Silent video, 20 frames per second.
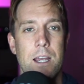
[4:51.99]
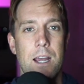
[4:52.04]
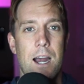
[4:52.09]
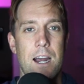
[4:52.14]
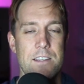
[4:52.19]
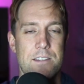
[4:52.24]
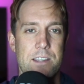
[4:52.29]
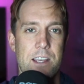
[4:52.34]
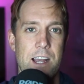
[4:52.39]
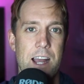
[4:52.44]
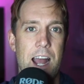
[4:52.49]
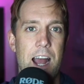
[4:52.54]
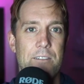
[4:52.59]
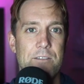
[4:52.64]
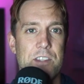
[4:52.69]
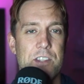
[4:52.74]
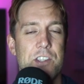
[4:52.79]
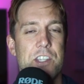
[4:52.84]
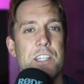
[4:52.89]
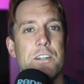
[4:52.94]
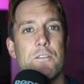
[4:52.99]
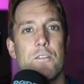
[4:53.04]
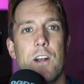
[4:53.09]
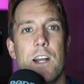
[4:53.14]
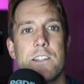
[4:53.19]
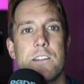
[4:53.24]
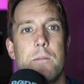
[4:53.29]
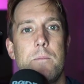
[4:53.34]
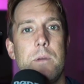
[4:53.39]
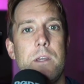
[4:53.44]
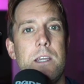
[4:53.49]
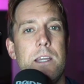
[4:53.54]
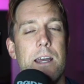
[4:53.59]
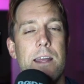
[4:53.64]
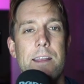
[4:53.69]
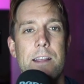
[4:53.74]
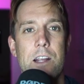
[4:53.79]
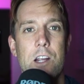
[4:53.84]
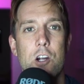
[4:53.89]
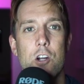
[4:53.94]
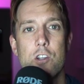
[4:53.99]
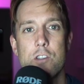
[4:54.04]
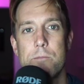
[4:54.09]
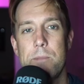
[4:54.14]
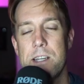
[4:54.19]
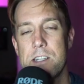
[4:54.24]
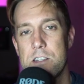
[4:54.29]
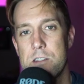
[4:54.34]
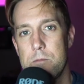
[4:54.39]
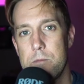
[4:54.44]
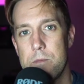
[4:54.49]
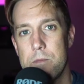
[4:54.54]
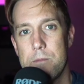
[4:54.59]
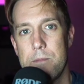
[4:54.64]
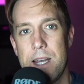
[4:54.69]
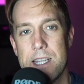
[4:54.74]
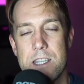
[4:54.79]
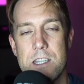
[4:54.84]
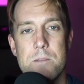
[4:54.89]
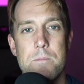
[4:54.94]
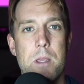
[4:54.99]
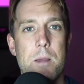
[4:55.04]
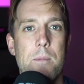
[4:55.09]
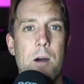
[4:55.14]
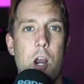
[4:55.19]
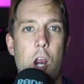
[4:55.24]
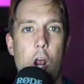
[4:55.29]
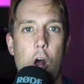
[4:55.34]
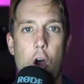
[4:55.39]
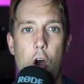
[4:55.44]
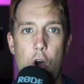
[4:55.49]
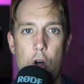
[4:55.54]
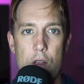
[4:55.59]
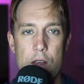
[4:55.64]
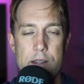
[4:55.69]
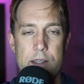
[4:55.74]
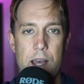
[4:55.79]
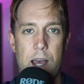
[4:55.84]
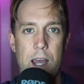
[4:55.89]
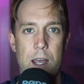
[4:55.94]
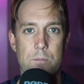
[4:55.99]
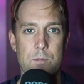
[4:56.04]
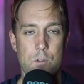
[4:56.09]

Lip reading: I say I have the secret recipe, and then girls message me about it all the time.